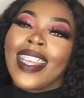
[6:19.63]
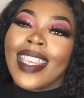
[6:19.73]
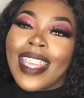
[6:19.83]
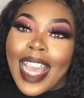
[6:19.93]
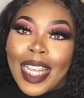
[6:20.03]

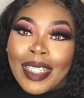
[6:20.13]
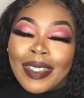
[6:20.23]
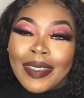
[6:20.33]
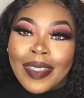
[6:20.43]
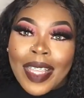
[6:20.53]

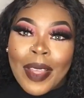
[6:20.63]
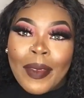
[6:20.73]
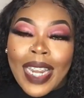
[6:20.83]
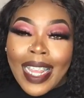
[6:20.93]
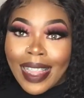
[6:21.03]
Y'all,
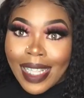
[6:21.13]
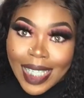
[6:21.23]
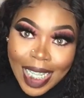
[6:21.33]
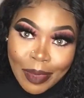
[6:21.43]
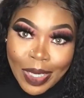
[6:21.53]
when I got that
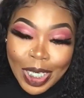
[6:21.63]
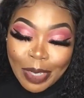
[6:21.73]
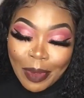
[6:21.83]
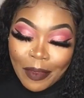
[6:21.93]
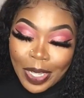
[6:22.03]
text message
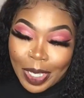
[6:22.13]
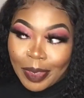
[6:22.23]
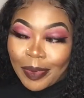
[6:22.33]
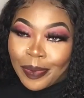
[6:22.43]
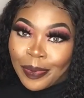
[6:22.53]
on my
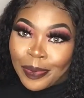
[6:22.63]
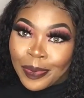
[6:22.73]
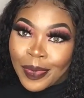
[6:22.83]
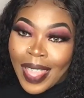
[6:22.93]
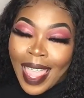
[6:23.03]
phone,
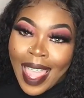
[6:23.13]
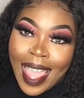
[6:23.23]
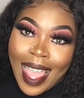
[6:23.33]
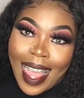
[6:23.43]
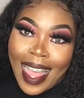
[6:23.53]

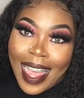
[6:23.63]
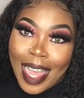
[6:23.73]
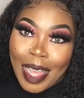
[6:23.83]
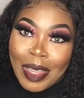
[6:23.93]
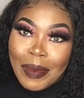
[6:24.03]

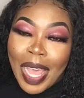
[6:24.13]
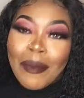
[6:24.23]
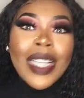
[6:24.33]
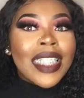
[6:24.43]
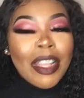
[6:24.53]
um, I
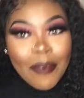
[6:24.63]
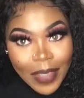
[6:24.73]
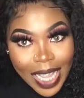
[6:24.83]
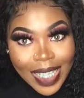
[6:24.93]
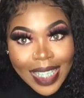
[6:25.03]
must
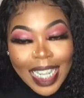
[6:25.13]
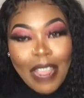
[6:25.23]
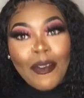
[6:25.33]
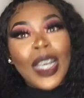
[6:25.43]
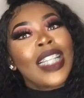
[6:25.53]
confess that
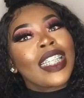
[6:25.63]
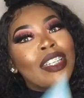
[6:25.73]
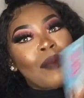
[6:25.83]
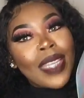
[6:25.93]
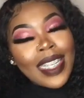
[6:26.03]
I felt a
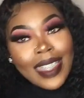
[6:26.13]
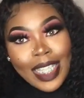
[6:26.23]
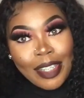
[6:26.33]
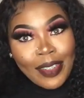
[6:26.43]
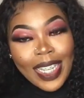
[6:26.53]
little bit
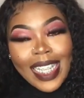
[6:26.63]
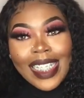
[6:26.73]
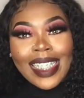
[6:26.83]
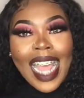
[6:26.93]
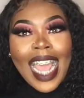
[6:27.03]
illiterate
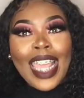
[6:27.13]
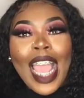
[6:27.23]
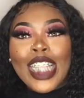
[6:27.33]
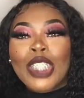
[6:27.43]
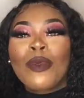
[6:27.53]
because I,
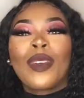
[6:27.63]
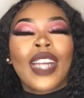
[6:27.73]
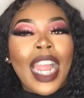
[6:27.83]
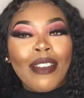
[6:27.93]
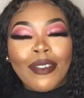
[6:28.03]
I swore
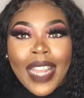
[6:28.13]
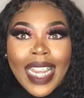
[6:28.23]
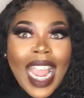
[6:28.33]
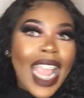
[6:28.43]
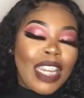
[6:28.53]
I read
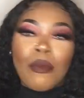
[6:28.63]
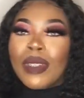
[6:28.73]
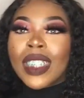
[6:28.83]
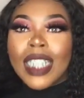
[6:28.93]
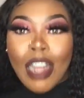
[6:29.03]

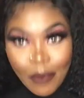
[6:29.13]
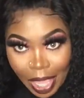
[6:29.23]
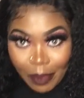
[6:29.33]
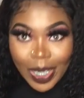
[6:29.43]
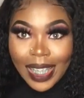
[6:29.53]
80% off
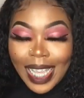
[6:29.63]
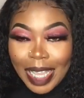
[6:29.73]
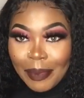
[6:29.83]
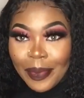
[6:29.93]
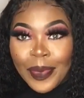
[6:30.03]

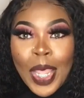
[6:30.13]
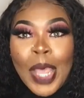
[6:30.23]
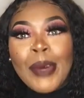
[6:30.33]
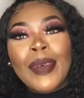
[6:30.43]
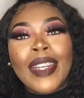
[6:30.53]
everything.
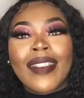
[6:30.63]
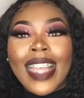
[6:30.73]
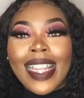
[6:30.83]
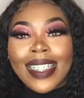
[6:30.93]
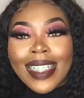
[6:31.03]
But in
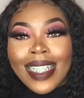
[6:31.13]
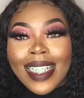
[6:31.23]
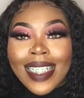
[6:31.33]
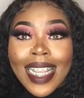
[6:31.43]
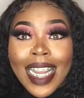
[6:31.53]
reality,
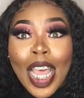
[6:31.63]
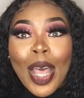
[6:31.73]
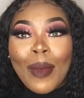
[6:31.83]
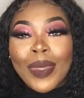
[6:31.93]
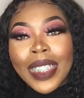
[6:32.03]
they said
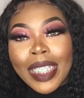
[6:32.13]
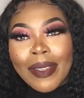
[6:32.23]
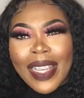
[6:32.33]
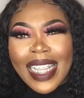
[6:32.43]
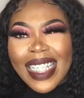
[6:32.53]
up
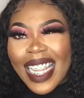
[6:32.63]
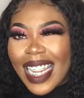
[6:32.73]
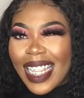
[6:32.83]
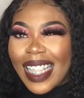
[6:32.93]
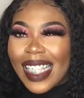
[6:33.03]
to, and that's how
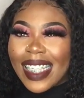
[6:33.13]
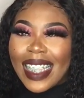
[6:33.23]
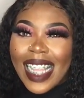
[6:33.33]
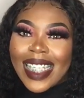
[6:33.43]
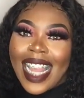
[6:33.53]
they, that,
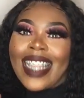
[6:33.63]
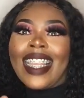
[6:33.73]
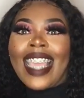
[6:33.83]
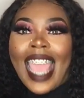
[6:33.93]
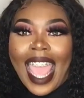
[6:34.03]
that's like
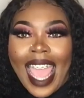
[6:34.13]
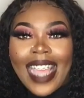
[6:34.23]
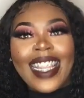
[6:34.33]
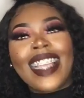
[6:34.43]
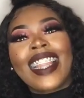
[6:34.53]
the
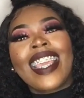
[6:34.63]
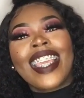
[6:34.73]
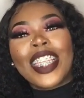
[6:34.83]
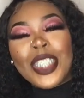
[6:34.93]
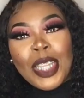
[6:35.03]
gag. Like they
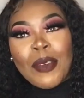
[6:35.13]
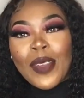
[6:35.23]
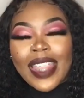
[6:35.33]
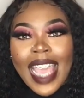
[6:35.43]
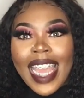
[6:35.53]
get you
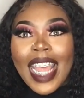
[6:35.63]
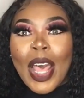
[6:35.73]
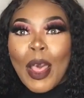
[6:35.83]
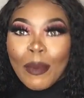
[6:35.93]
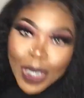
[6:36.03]
with that
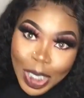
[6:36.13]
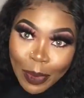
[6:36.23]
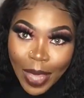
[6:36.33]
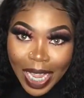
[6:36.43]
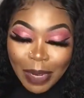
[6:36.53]
up to
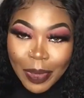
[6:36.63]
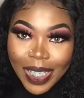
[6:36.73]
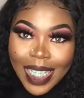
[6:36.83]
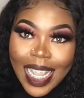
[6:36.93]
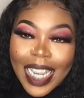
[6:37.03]

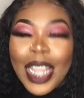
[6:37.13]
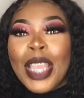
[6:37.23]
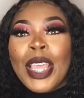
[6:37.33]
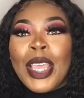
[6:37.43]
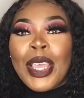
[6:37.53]
80%.
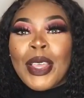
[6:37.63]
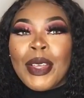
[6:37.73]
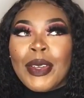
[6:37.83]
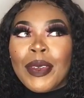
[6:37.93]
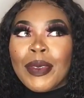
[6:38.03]

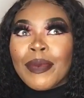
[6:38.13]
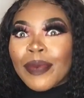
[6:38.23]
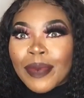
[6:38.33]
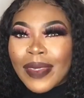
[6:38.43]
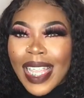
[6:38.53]

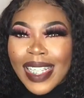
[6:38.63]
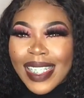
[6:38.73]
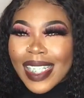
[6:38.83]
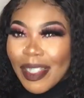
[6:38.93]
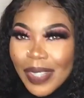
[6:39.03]
They could
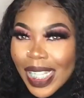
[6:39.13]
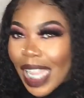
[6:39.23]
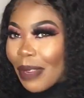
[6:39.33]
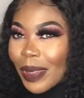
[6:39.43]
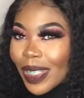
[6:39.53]
just give us 80%.